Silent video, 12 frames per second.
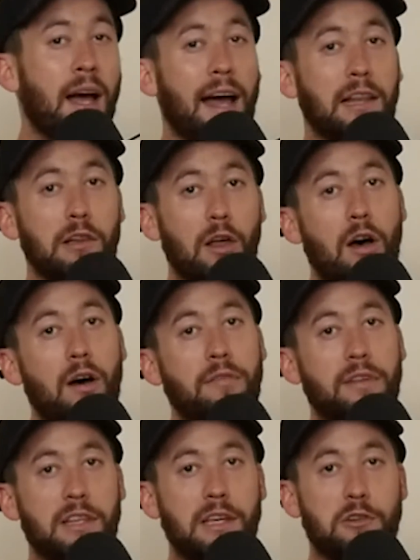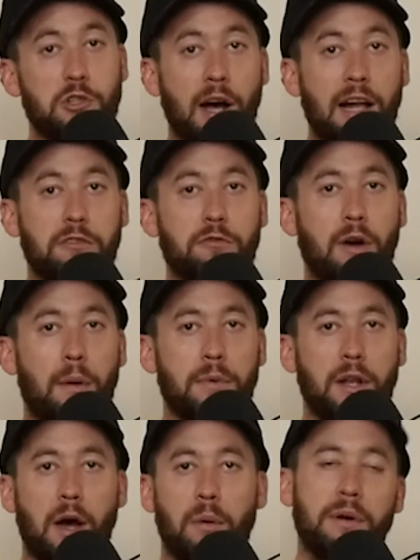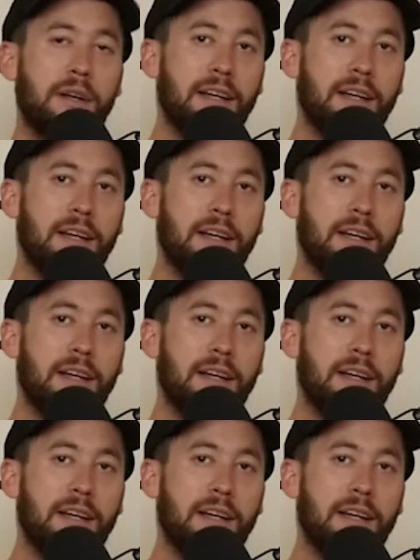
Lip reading: I love the shots from, the